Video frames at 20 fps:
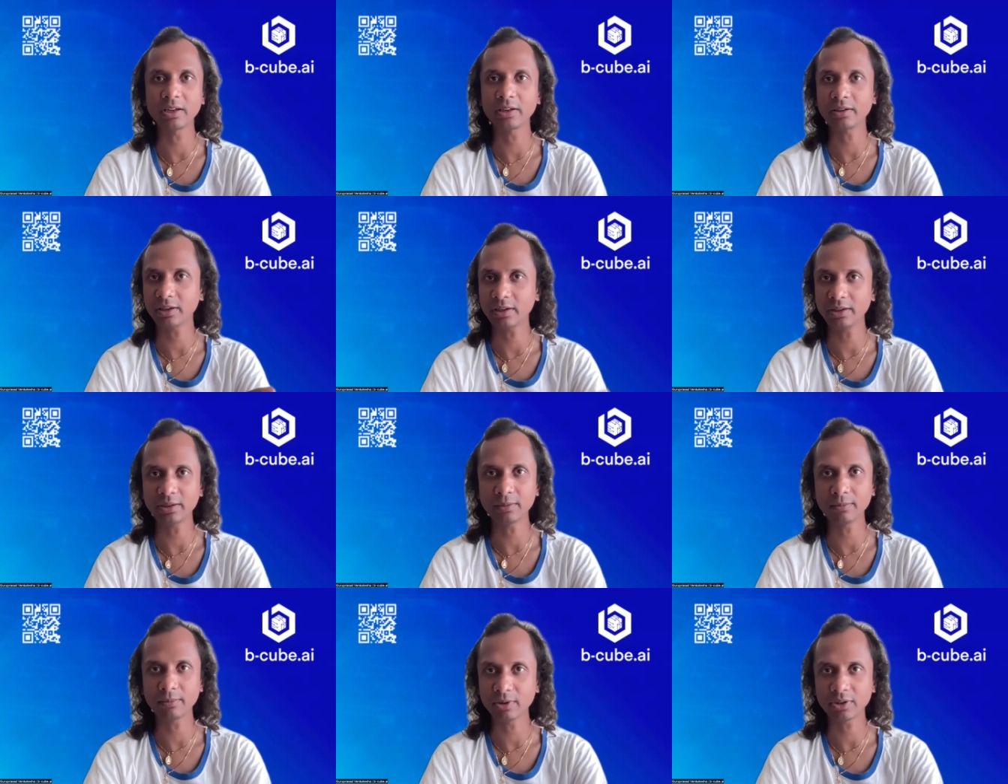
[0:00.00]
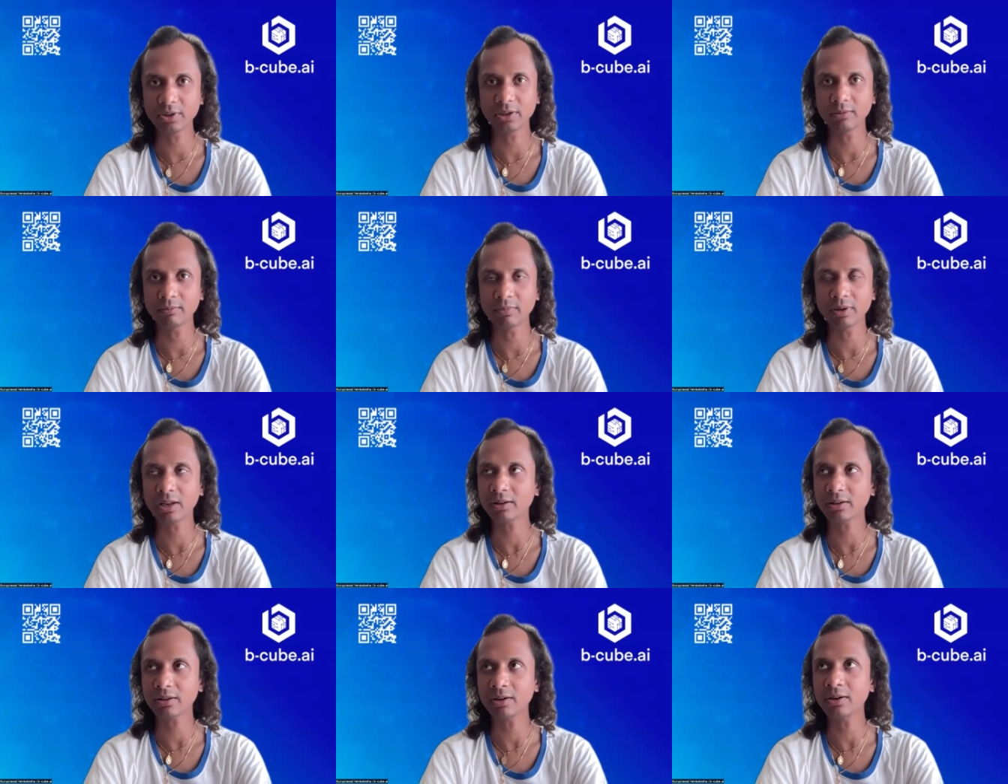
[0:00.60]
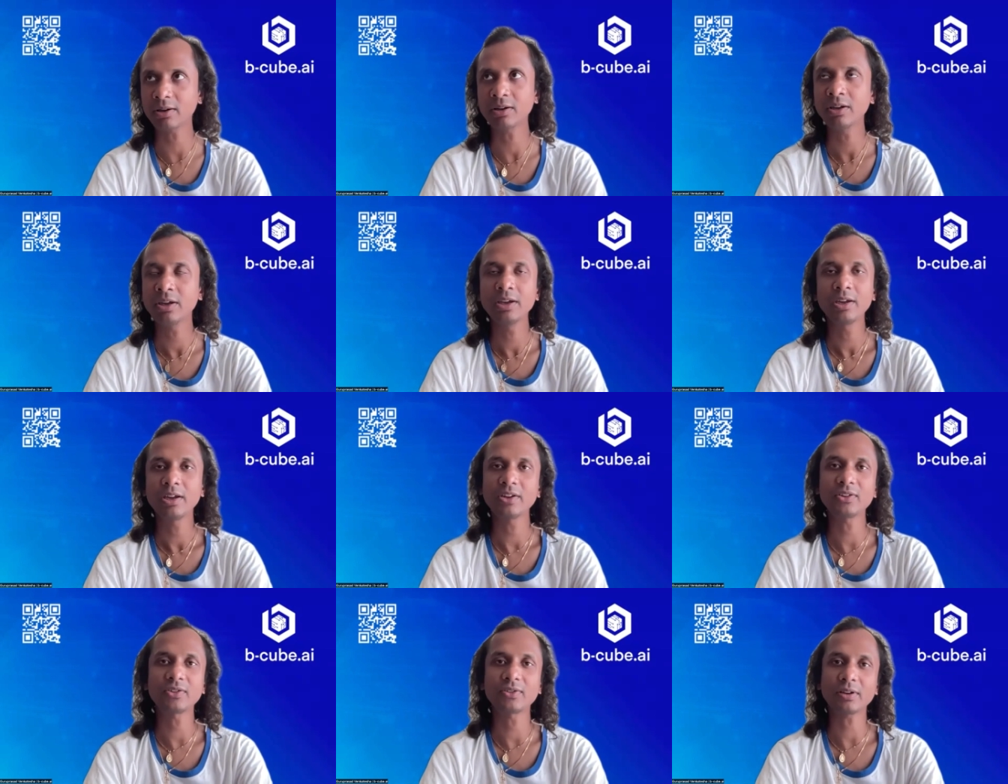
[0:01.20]
it and everything but uh,
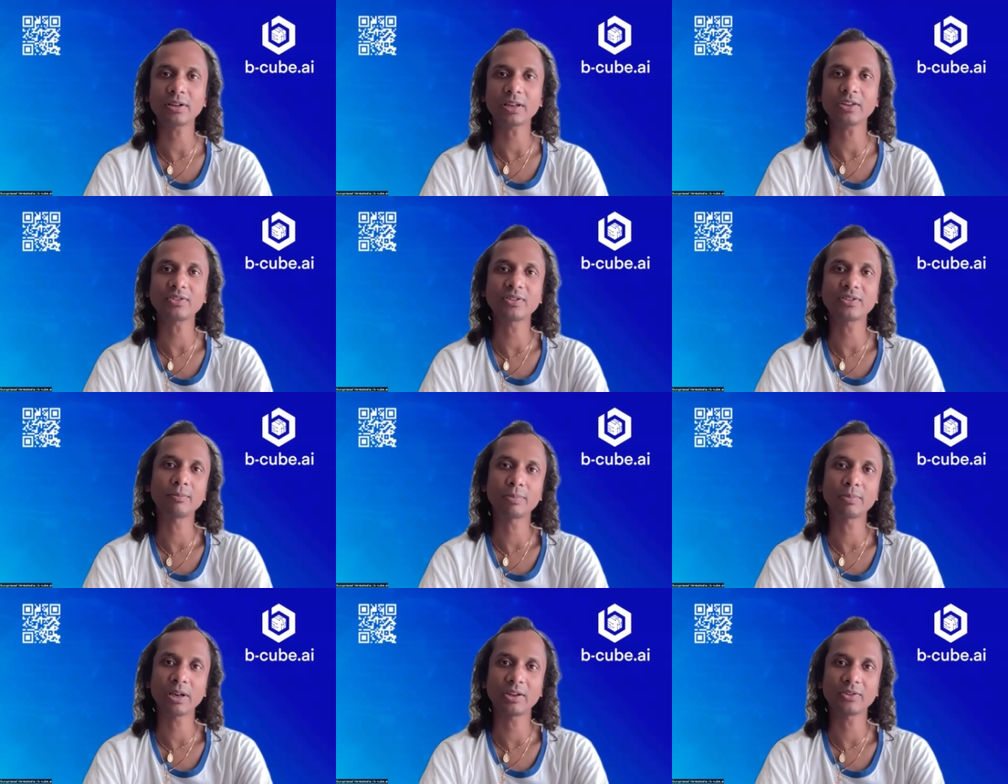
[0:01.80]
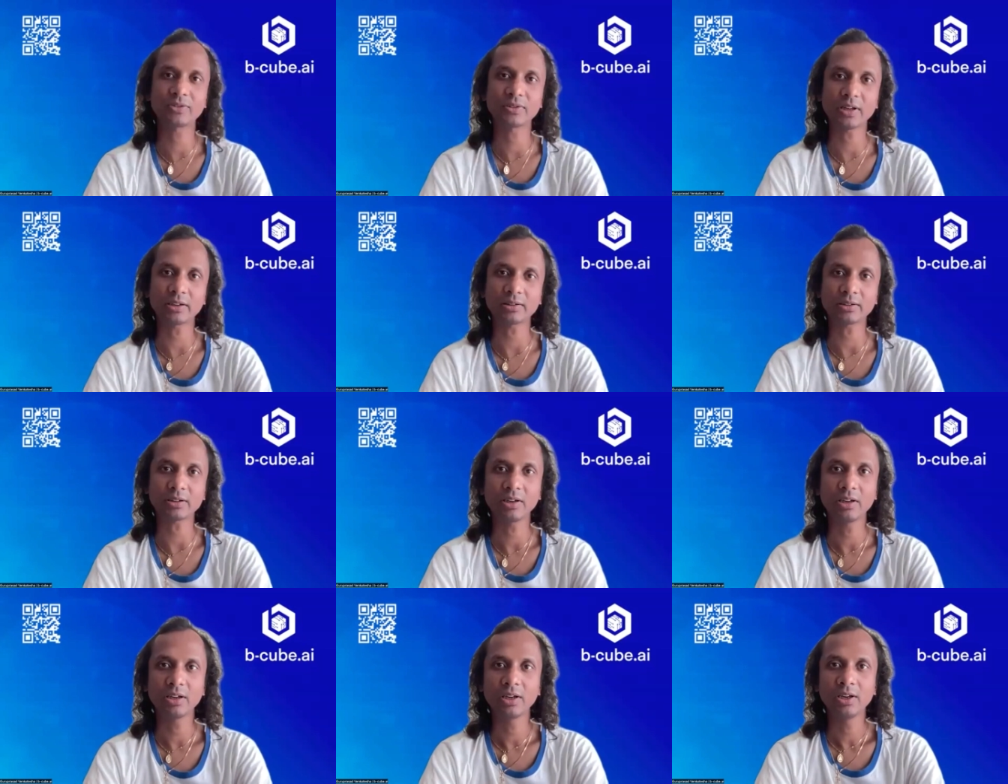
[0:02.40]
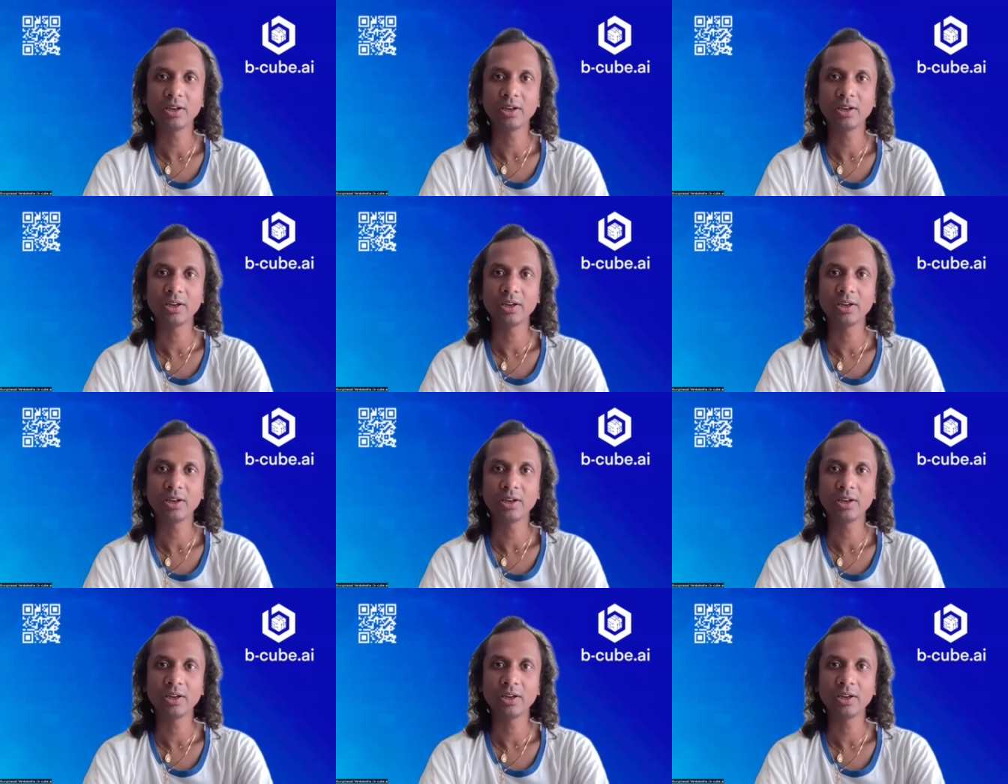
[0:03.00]
it's not as simple as that